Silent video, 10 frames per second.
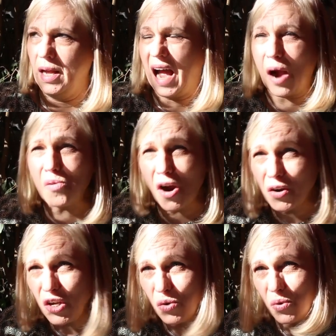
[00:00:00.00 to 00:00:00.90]
how are
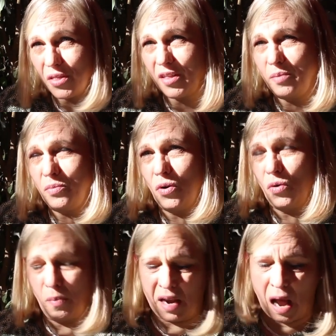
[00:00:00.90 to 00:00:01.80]
you with them?
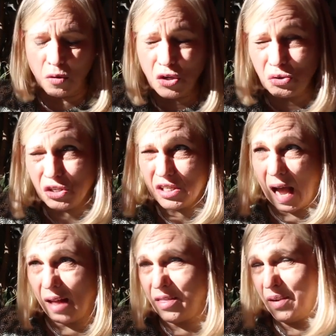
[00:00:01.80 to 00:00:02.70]
Or, I mean, how do you
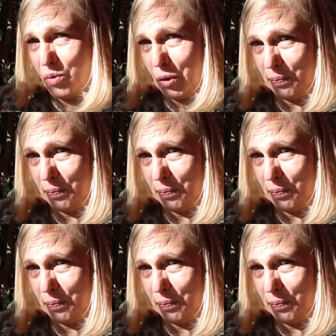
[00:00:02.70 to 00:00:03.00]
stand them?